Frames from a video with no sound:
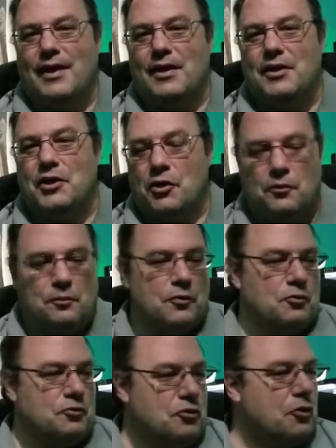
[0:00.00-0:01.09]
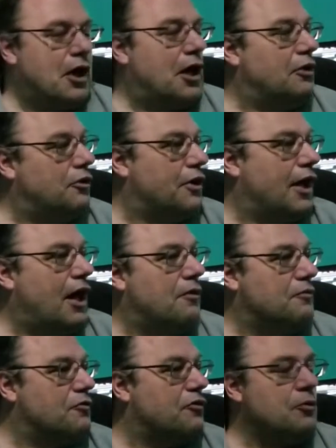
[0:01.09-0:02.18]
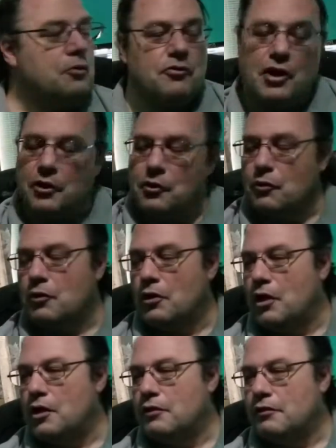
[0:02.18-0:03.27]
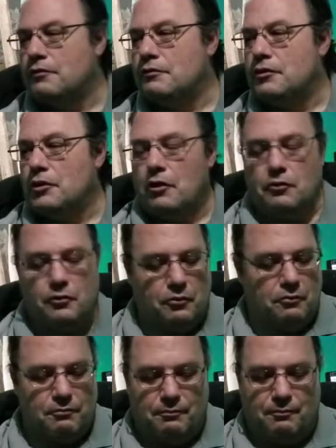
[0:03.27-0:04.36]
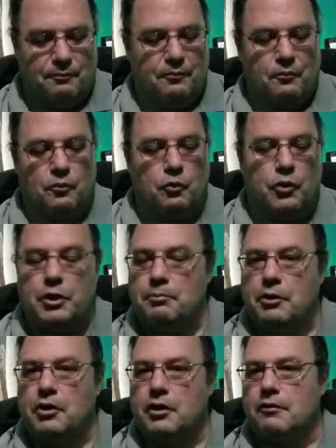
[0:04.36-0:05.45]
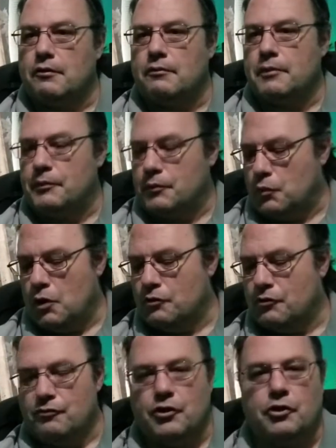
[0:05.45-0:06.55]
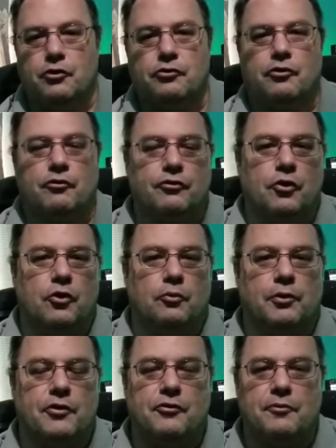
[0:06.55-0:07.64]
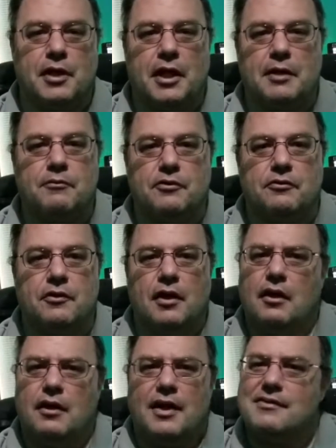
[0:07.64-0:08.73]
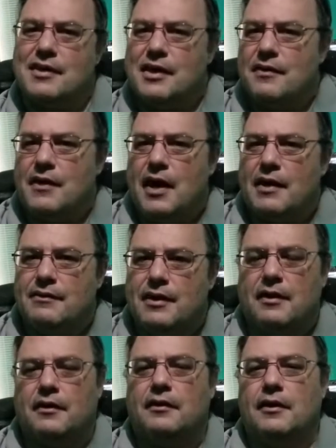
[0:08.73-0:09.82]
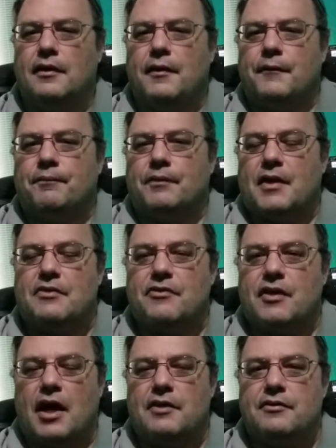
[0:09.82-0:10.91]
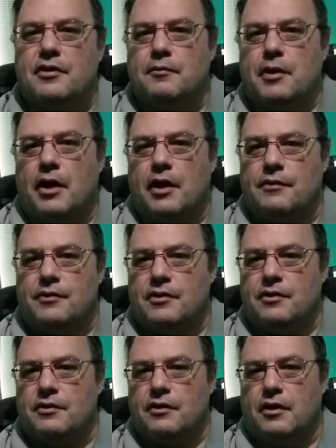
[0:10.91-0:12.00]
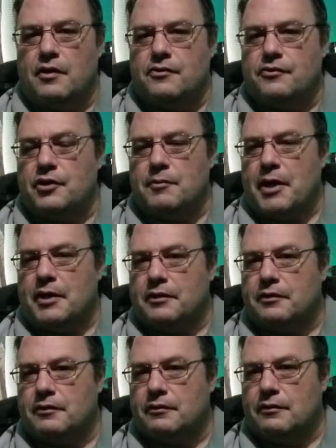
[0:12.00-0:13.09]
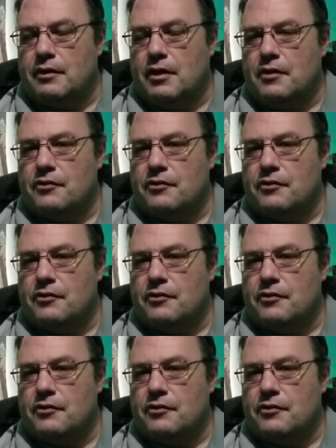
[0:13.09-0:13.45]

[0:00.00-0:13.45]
you know, you'll, you'll kind of look out and see what's kind of going on. And, you know, you'll read a book or maybe watch some videos on your phone or play some games. And that's kind of the idea. that's the idea behind the uh, cinematic uh,